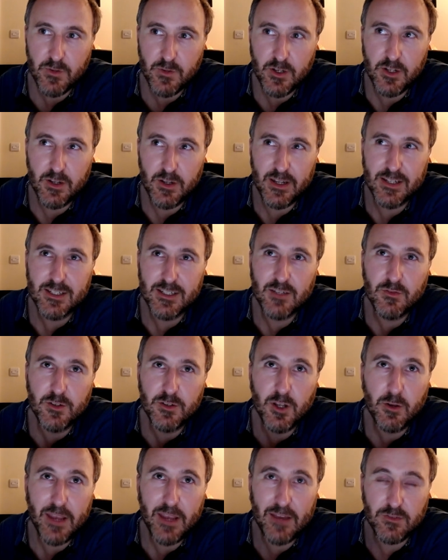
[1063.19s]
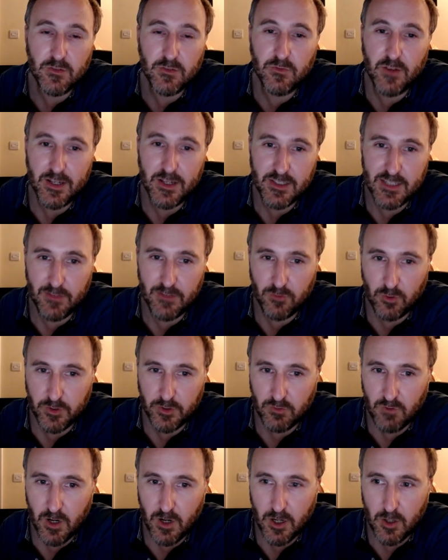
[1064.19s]
And if you know you have to fight several in a
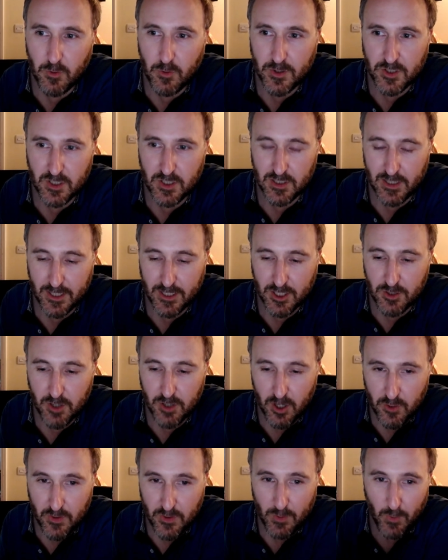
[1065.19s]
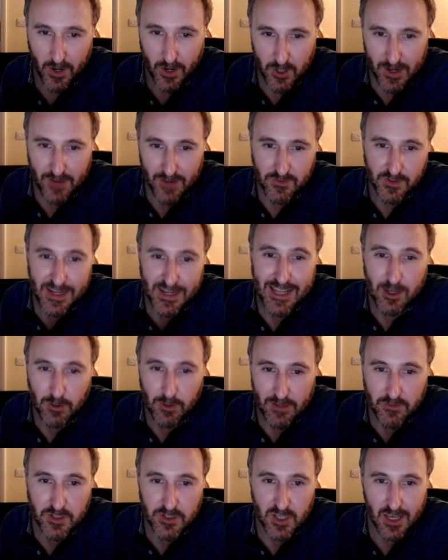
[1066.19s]
row, it's just like you know the way you have to heal
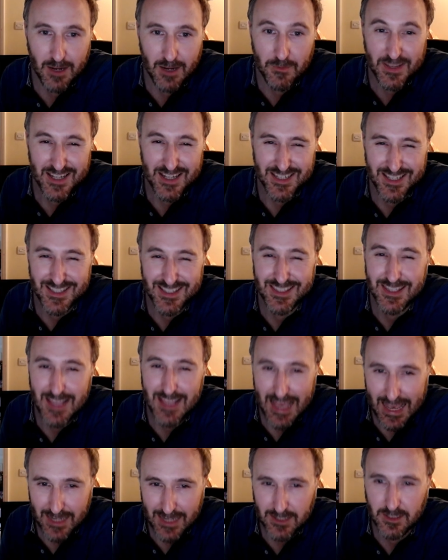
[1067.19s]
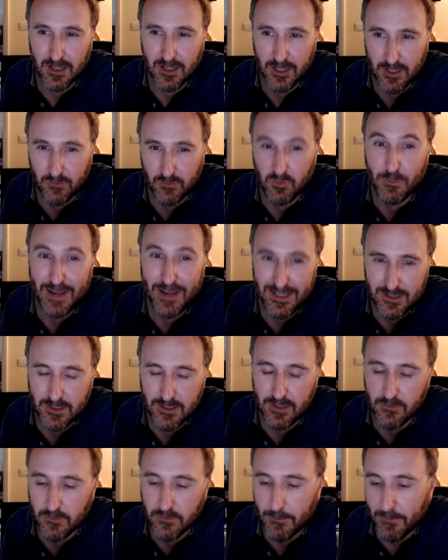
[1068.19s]
every time. It is that kind of
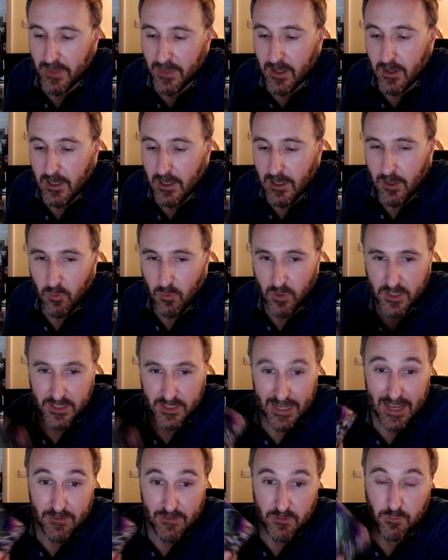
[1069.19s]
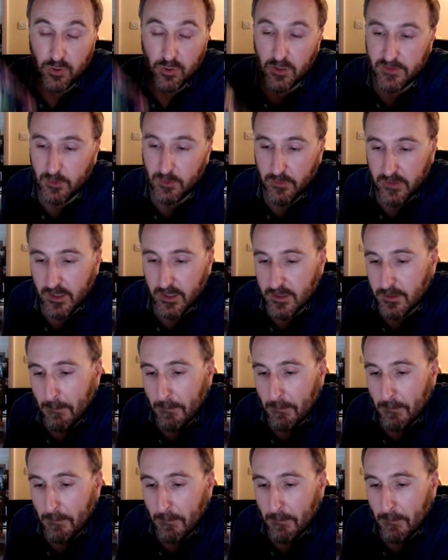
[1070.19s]
repetitive. Whereas they have improved it with this.